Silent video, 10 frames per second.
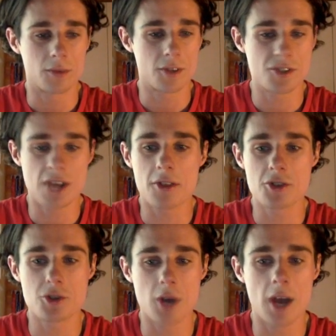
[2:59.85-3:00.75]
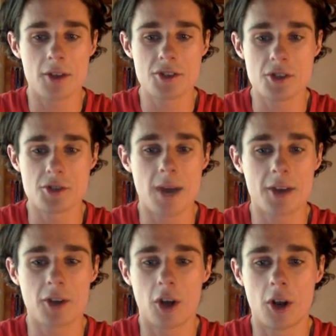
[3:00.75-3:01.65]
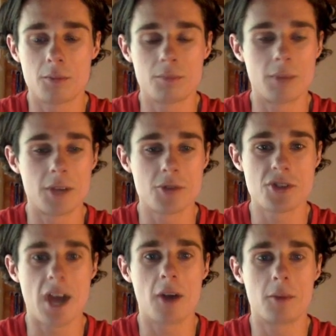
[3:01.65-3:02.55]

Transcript: A South Australian, so he's back home. Mental state will be